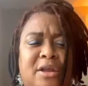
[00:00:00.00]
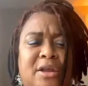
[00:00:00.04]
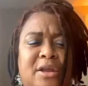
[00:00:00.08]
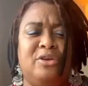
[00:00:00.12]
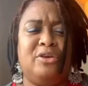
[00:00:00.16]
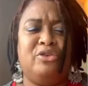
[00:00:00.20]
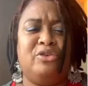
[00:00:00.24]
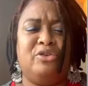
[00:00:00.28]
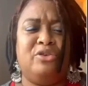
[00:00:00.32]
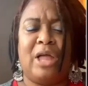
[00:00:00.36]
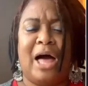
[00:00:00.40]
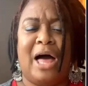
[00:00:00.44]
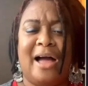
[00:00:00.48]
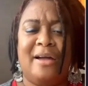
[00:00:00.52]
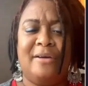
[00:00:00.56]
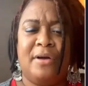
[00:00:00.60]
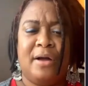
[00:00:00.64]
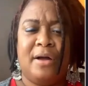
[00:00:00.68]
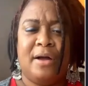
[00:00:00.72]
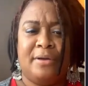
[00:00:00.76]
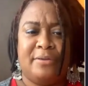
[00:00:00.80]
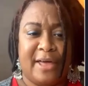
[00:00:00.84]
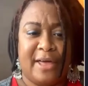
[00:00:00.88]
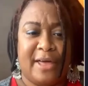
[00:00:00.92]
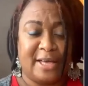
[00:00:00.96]
That's what it
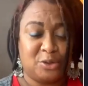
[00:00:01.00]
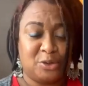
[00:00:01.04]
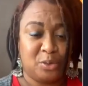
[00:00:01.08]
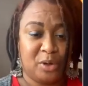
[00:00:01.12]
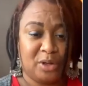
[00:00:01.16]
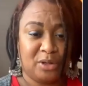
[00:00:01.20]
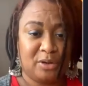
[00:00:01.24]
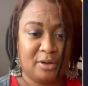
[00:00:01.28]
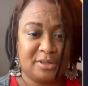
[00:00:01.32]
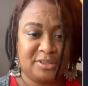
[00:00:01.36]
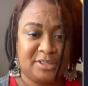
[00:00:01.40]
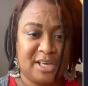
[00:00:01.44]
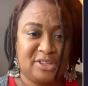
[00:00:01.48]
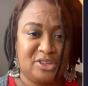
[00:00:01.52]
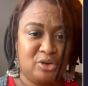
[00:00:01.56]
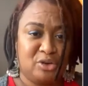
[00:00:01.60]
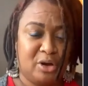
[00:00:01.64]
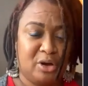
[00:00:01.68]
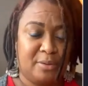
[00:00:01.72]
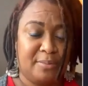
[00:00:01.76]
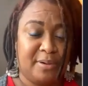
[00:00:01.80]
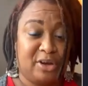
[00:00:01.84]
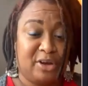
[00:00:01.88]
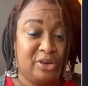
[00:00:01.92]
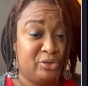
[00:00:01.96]
looks like. So you can make sure that
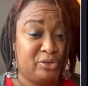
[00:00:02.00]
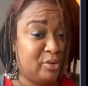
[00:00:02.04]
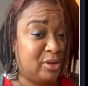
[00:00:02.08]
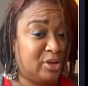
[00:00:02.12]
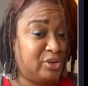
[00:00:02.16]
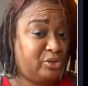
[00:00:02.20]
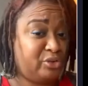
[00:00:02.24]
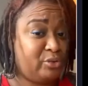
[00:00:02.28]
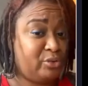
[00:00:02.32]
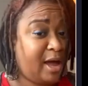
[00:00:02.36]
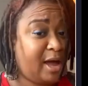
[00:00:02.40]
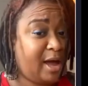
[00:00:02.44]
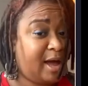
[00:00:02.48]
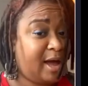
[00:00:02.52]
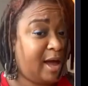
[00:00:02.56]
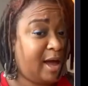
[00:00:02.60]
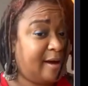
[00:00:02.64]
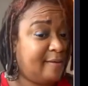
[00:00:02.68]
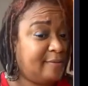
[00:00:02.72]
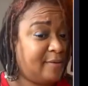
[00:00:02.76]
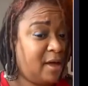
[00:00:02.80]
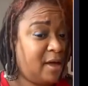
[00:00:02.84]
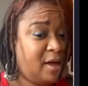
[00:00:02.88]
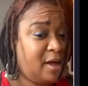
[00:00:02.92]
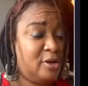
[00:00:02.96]
you have the
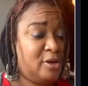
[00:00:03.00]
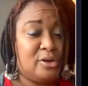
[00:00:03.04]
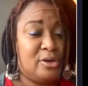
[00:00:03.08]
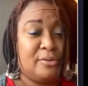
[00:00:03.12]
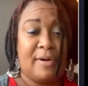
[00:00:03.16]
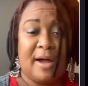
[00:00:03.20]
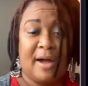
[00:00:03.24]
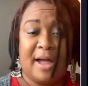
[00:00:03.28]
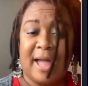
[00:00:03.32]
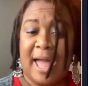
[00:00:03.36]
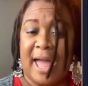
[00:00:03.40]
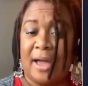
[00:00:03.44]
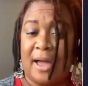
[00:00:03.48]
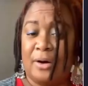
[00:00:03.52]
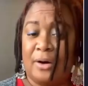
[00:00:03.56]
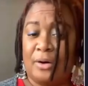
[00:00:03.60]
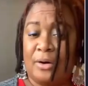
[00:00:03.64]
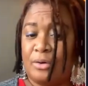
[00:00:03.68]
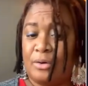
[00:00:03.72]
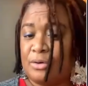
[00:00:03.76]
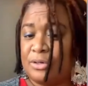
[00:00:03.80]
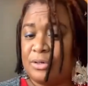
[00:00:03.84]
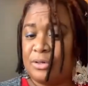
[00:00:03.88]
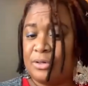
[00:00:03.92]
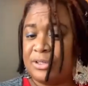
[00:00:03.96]
right angles and
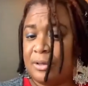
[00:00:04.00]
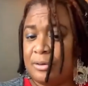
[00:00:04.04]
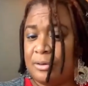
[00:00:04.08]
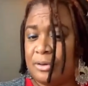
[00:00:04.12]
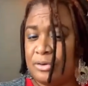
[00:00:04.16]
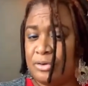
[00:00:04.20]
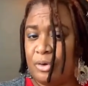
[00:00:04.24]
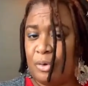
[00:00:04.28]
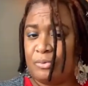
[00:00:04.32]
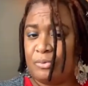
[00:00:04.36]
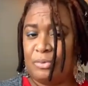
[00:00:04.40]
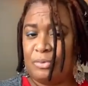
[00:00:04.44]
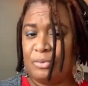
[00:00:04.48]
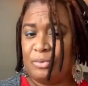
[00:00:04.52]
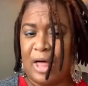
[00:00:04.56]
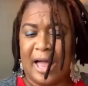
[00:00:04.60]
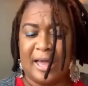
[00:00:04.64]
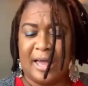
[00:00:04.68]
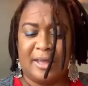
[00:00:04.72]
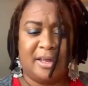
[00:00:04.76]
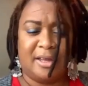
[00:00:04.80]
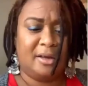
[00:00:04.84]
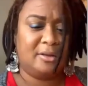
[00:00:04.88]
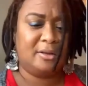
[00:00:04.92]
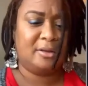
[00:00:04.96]
your lighting looks good,